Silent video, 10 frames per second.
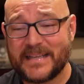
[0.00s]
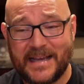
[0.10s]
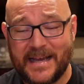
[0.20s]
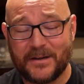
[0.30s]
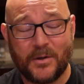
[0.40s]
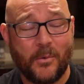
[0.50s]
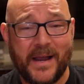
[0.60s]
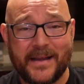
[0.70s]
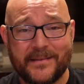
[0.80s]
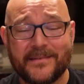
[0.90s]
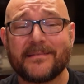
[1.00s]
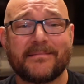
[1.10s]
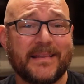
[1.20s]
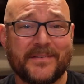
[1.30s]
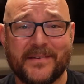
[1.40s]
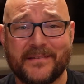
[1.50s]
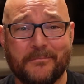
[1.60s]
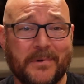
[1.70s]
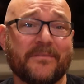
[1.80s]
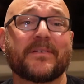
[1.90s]
I don't know why it is, that's just
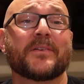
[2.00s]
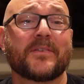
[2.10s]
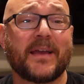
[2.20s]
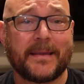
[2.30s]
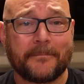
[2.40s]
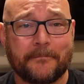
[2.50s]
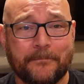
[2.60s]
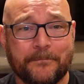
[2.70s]
what it feels like.